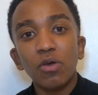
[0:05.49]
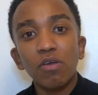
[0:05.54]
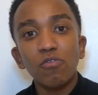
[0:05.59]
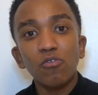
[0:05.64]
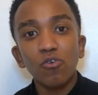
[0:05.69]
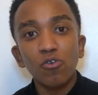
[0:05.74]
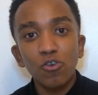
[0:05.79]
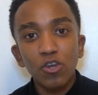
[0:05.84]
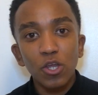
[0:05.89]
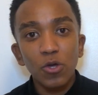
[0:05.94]

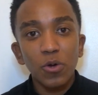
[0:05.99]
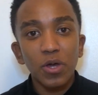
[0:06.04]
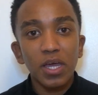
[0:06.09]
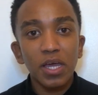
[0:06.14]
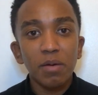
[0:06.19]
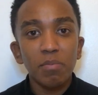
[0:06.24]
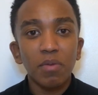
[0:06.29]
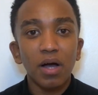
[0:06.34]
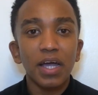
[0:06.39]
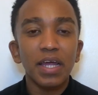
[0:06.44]
If you're new
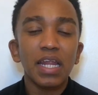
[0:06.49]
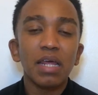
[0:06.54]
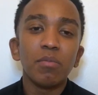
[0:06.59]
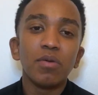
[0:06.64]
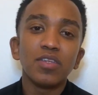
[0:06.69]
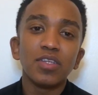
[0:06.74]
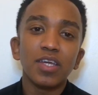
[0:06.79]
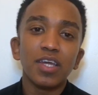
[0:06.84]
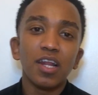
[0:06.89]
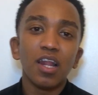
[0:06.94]
here, my
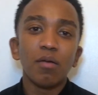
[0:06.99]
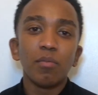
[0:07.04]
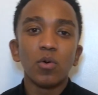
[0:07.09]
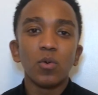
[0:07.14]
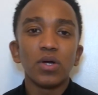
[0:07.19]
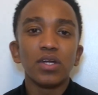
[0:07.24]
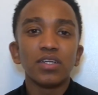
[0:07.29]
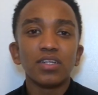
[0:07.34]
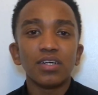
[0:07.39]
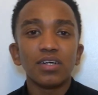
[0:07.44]
name is Eli
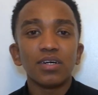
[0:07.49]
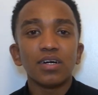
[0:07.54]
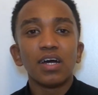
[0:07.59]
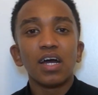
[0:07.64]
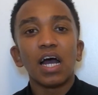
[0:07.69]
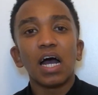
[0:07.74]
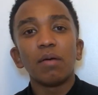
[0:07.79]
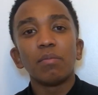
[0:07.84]
Mwenda.